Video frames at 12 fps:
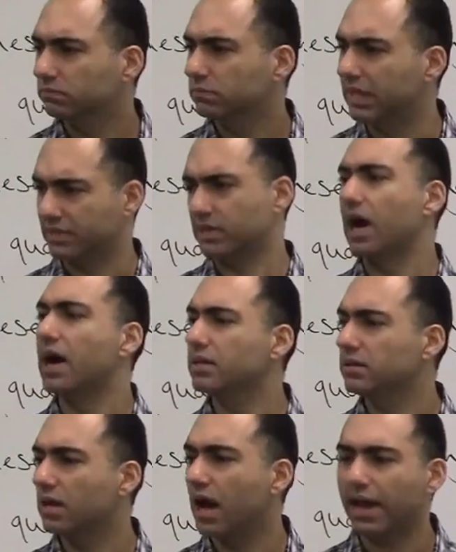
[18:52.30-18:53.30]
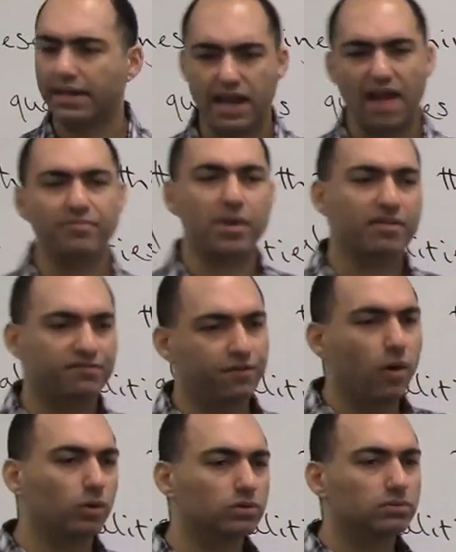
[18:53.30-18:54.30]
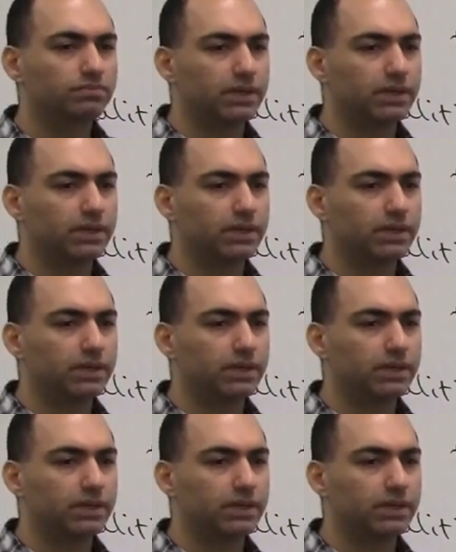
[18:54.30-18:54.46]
less kind. I can have my phone